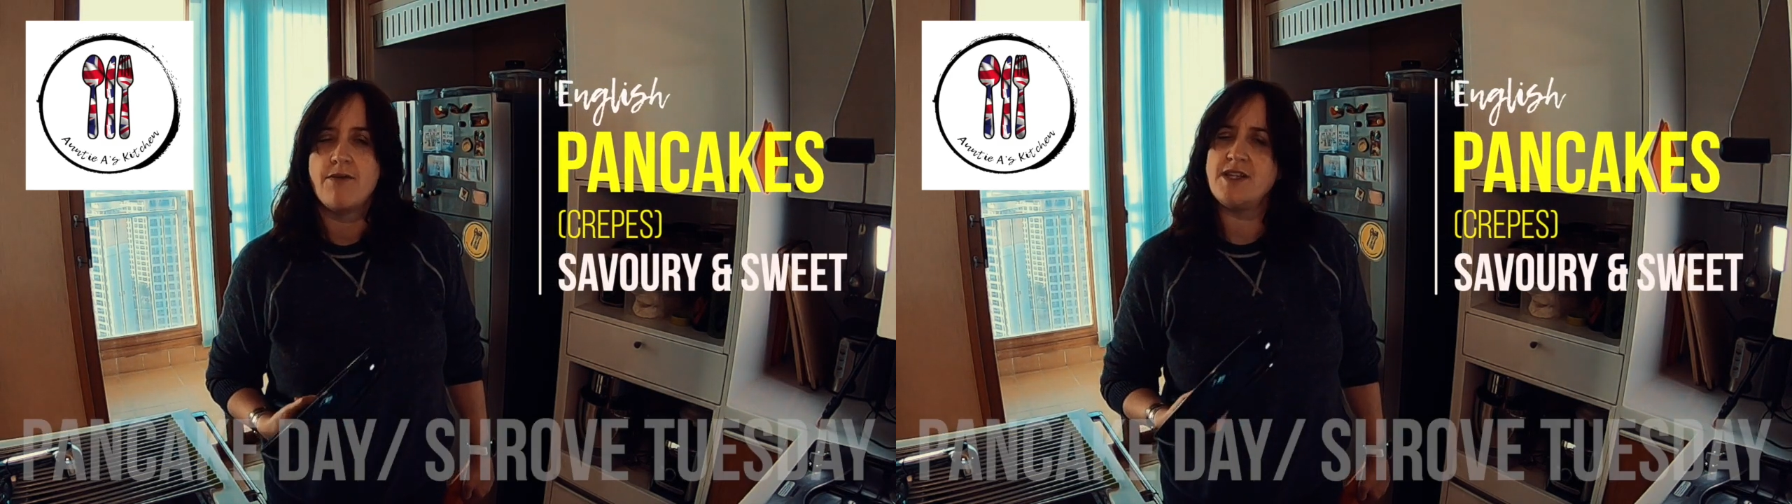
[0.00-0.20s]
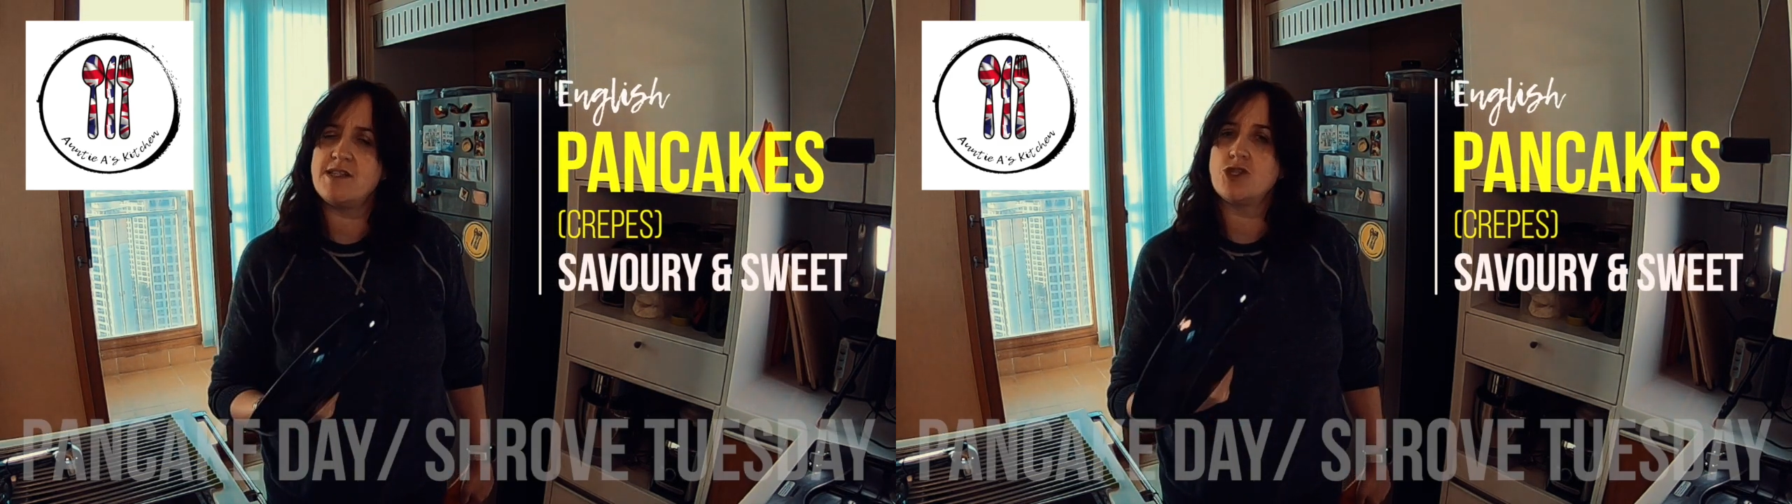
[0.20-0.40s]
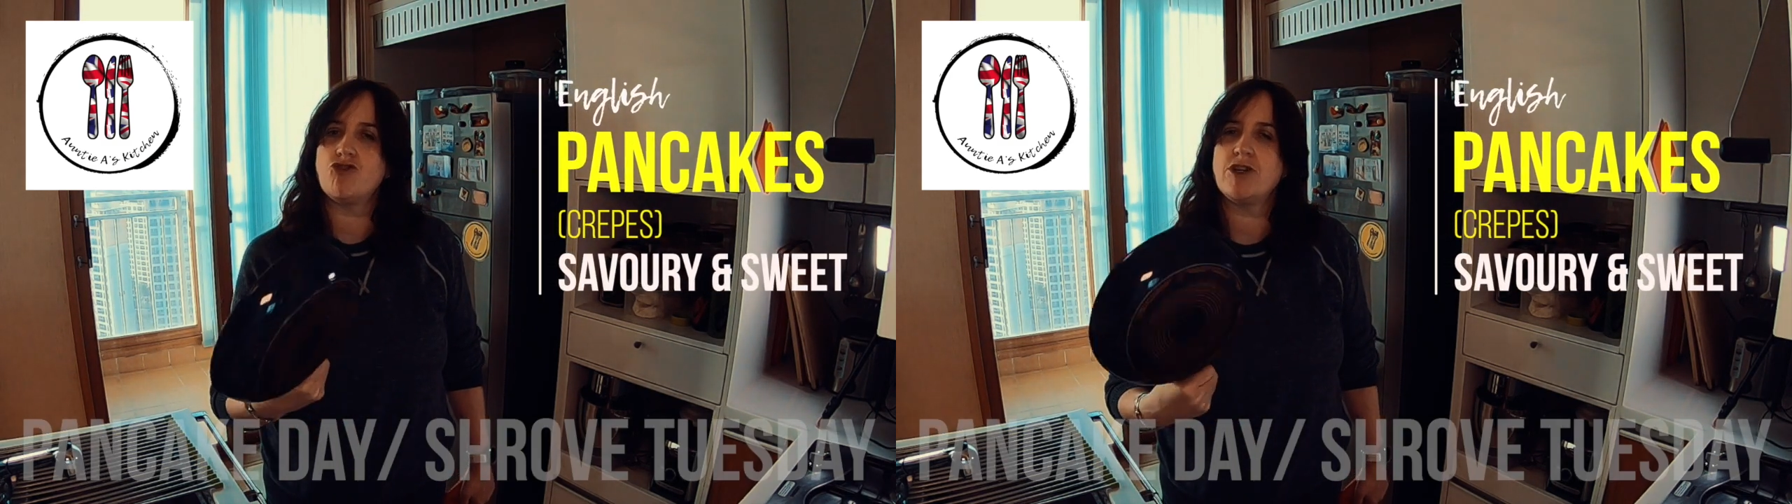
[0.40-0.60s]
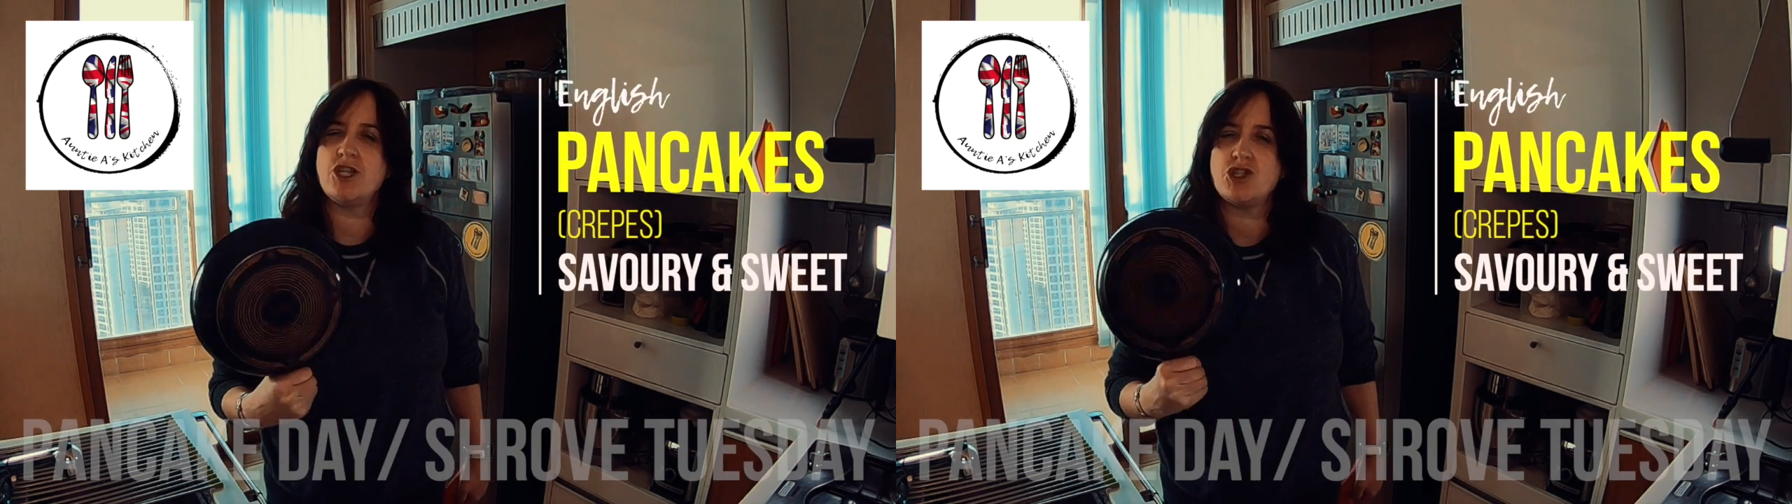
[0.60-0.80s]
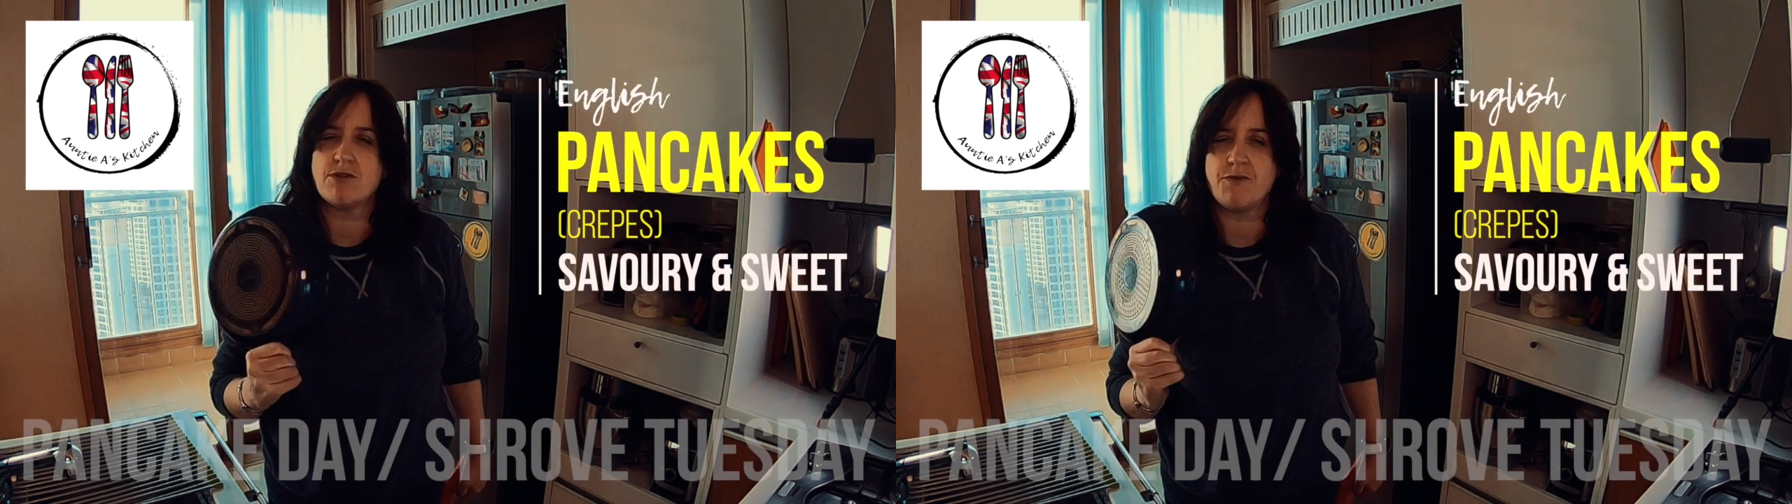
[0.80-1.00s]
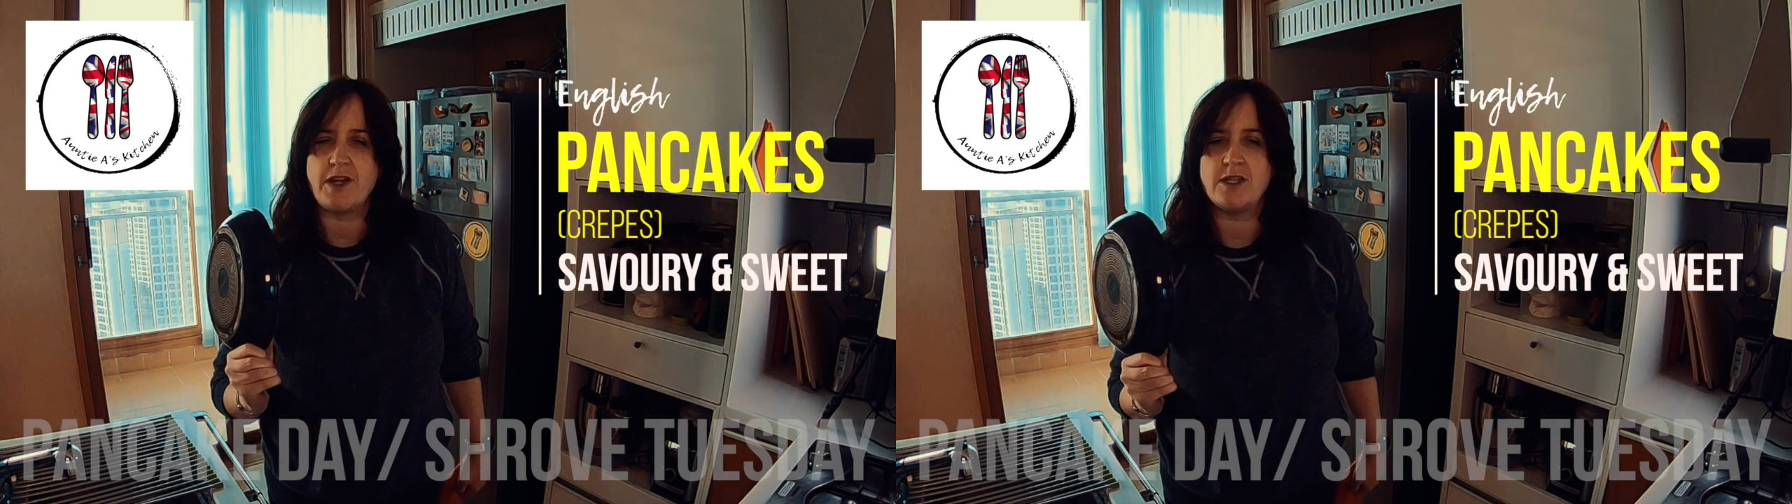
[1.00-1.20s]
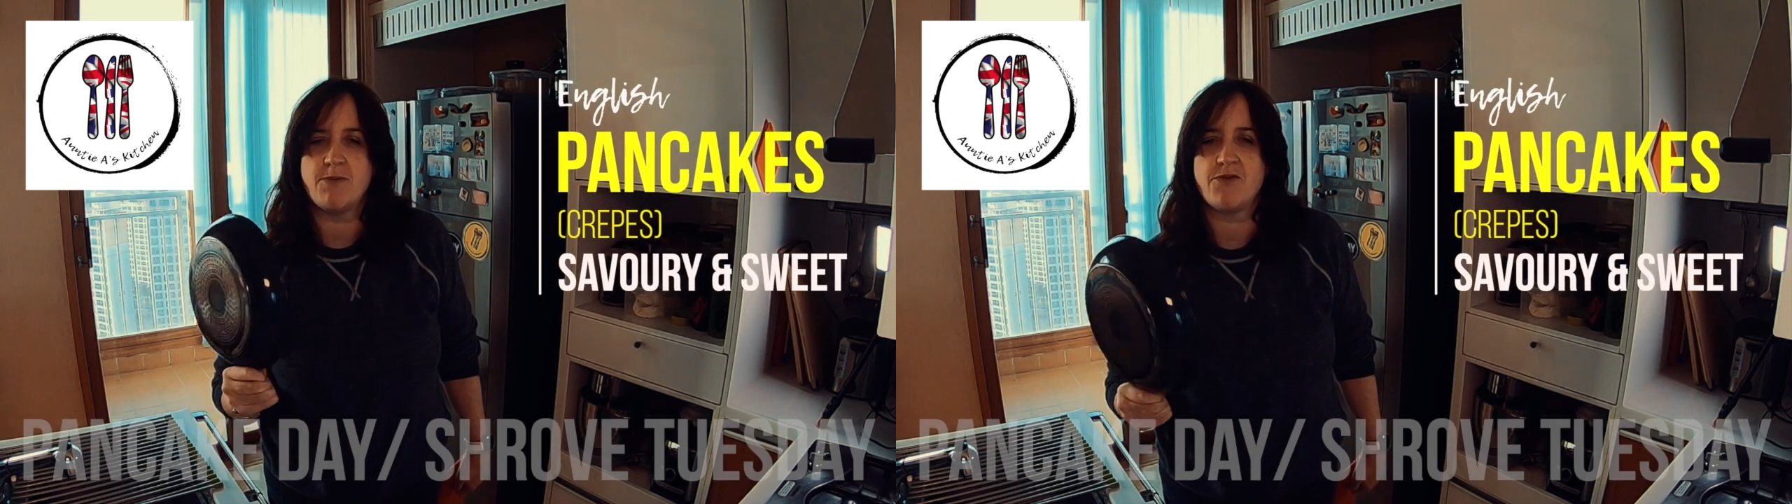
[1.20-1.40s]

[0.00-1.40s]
This is a traditional feast